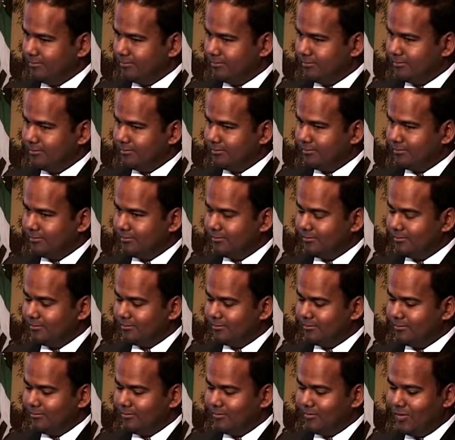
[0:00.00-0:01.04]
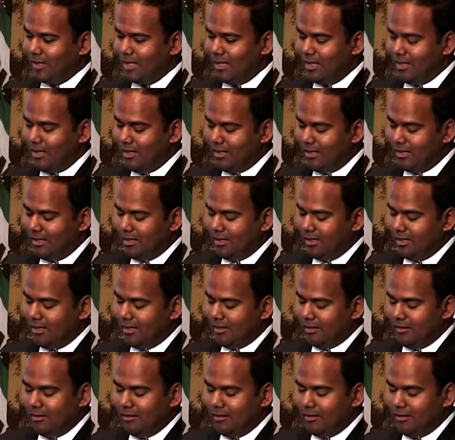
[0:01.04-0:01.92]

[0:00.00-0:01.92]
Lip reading: (silence)